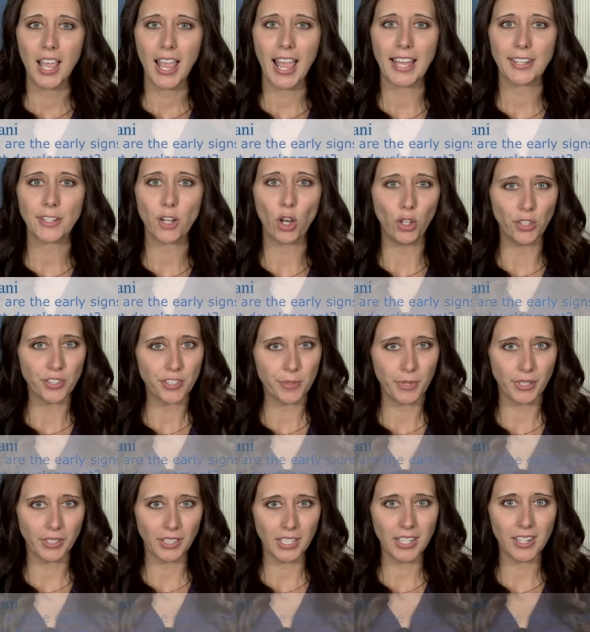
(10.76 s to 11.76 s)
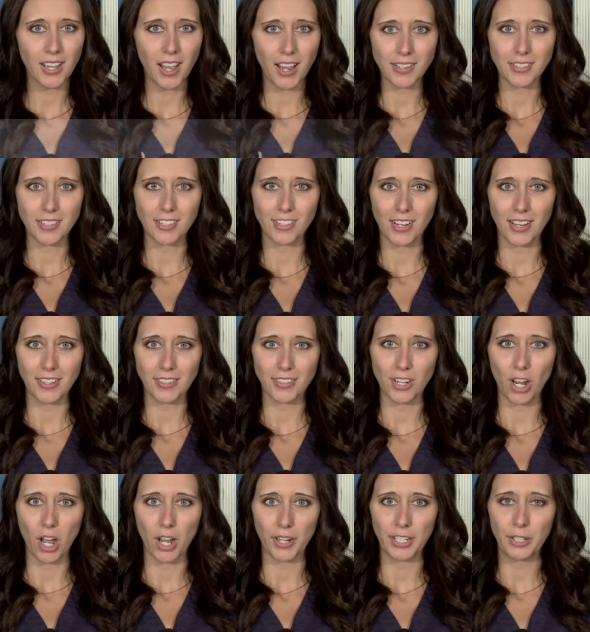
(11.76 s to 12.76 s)
And ultimately, I suggest
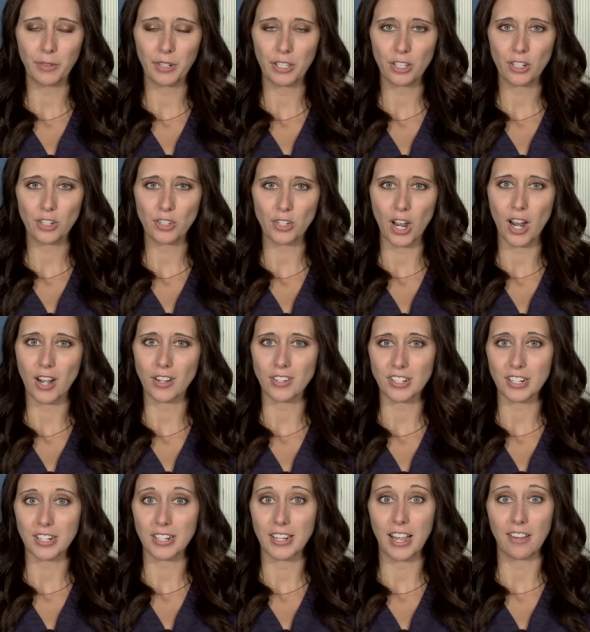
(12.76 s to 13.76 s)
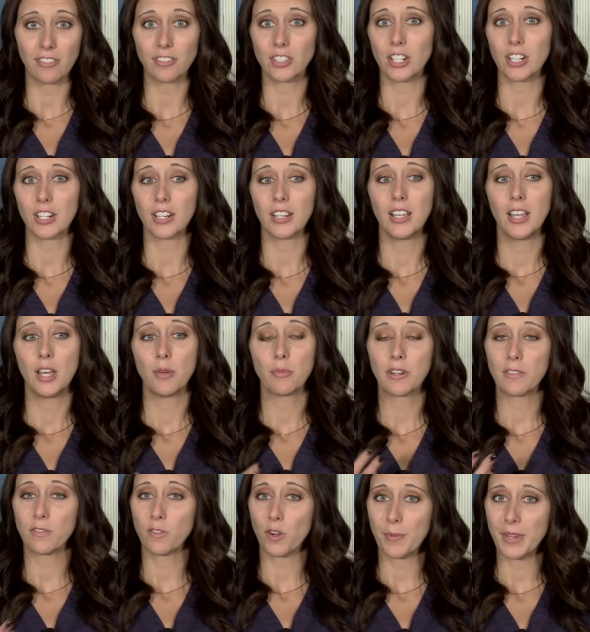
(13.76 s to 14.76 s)
talking with her doctor, and after
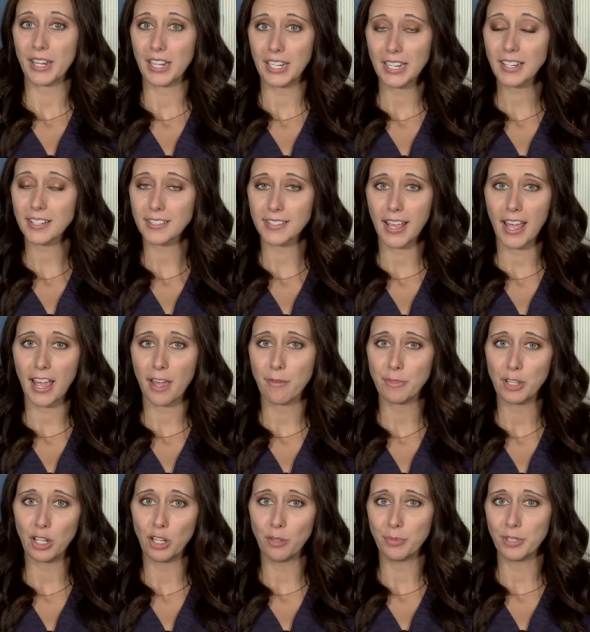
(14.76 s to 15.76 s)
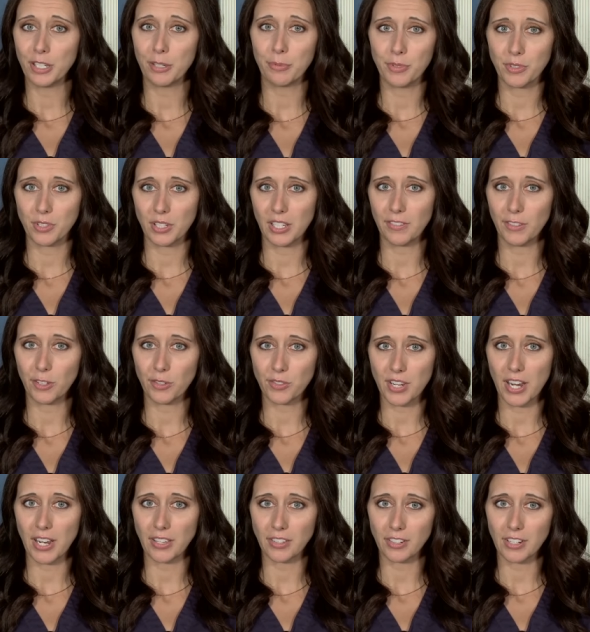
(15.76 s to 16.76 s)
performing an exam, they'll be able to give you
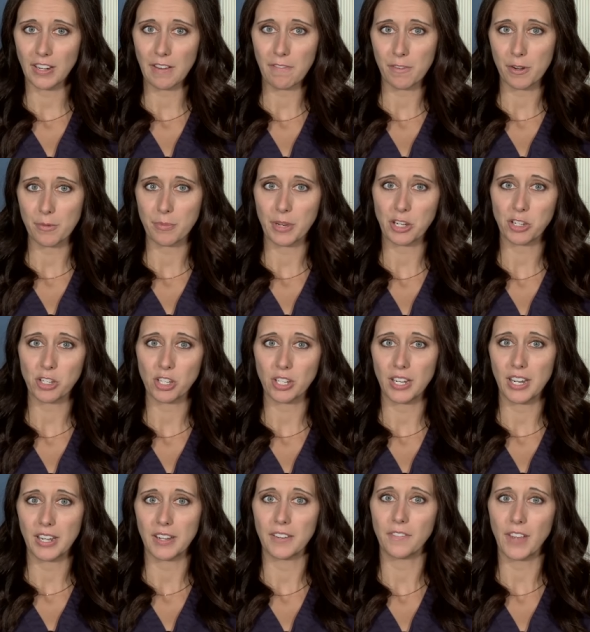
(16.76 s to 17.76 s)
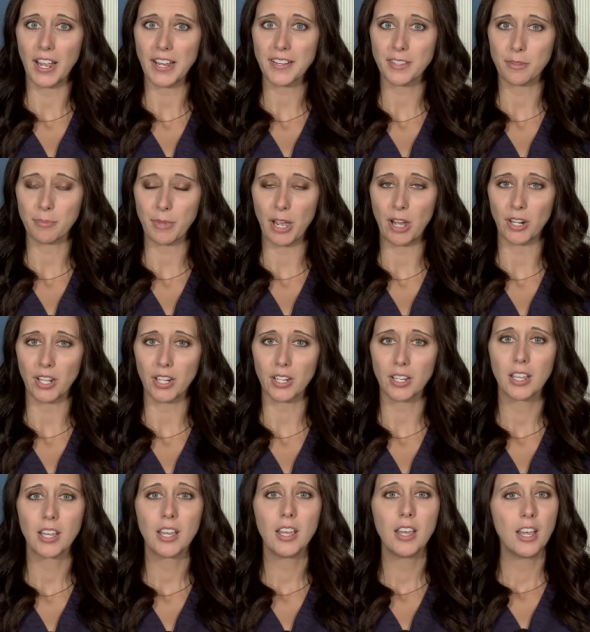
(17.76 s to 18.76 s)
tailored information and advice about it.
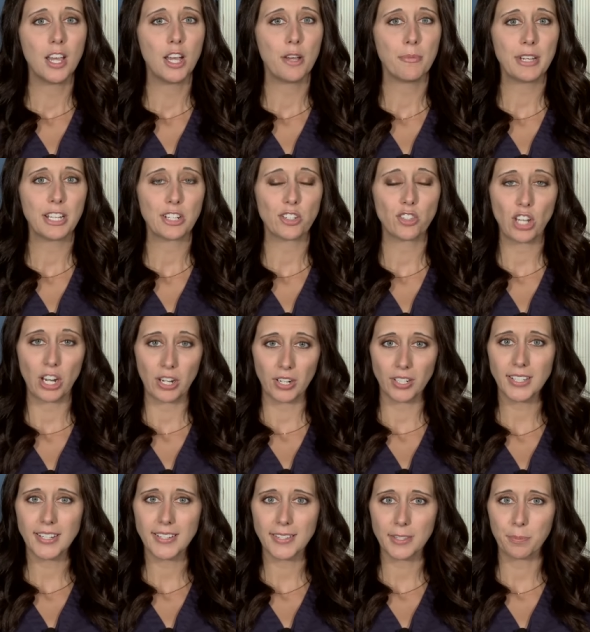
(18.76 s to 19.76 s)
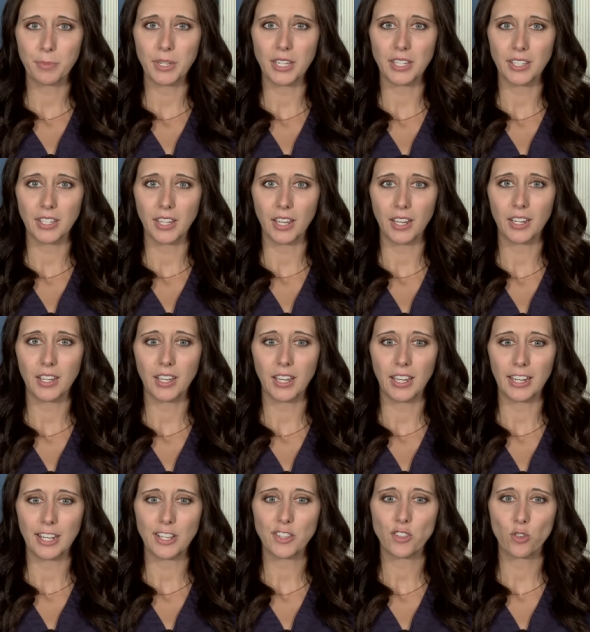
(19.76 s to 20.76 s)
But generally speaking,
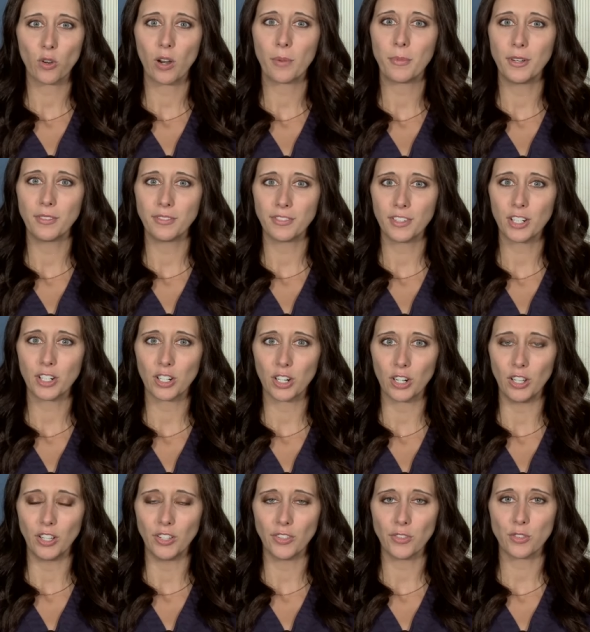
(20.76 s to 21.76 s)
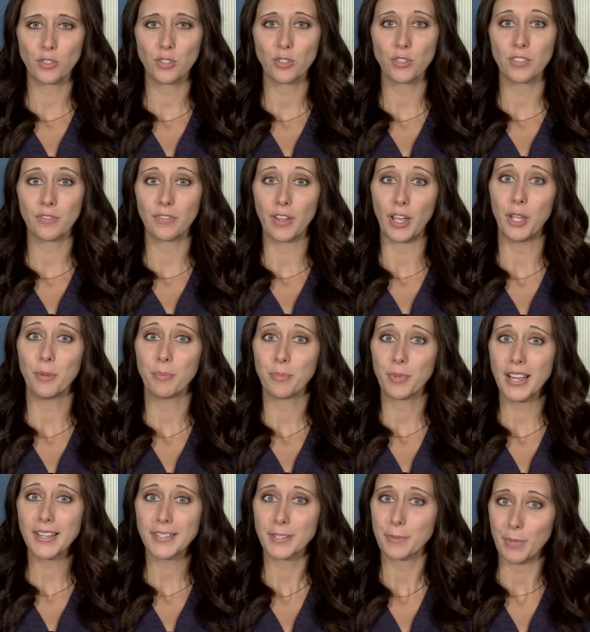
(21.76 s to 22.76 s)
it is normal for girls to develop
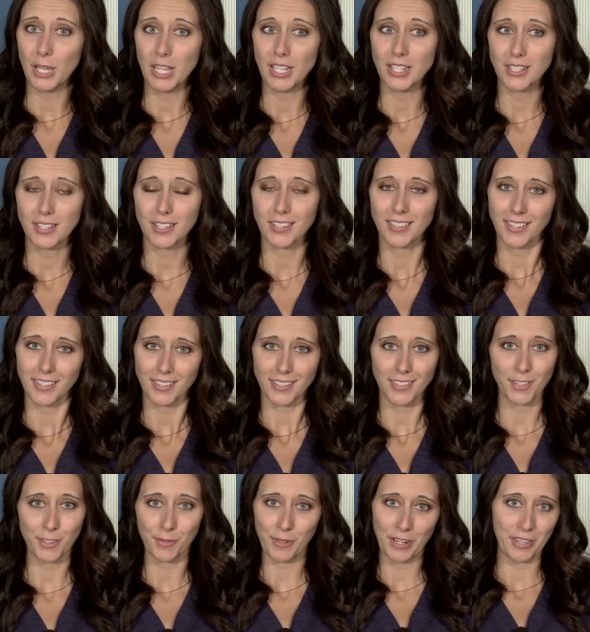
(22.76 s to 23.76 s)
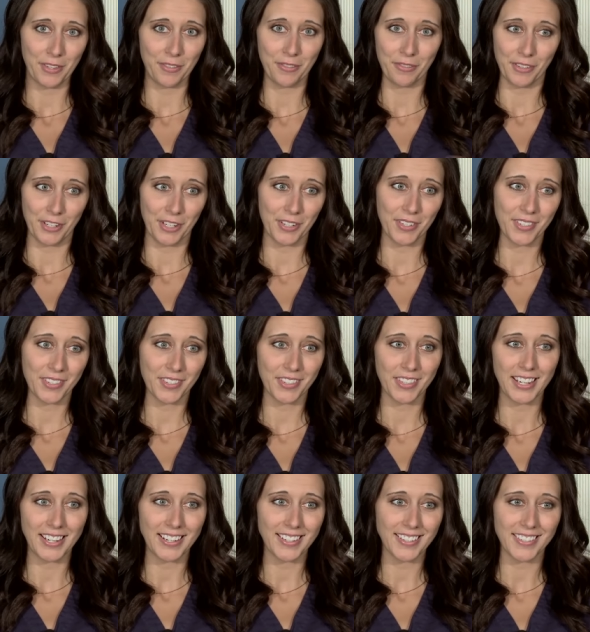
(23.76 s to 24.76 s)
breast buds, and this is one of the first
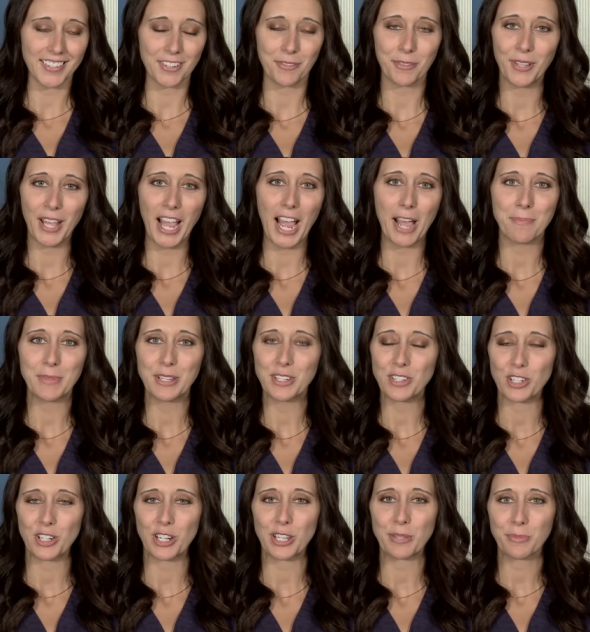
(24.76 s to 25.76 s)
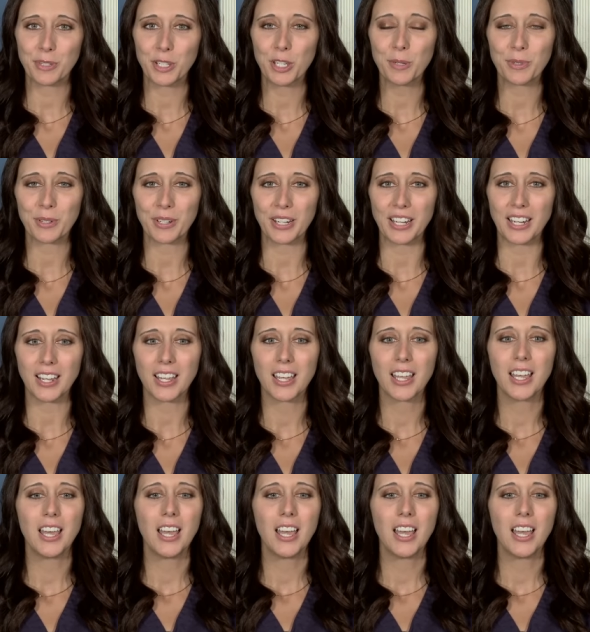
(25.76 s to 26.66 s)
things that will happen during puberty.